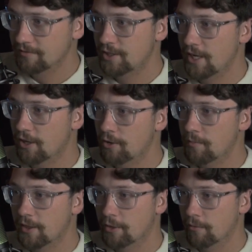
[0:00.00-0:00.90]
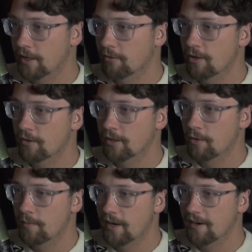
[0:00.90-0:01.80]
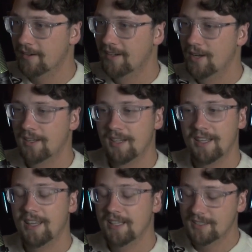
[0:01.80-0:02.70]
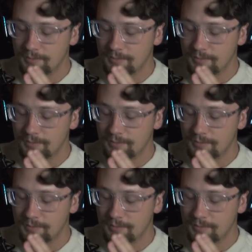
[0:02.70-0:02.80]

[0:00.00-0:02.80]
Sengun made 3 in a row on Gobert. This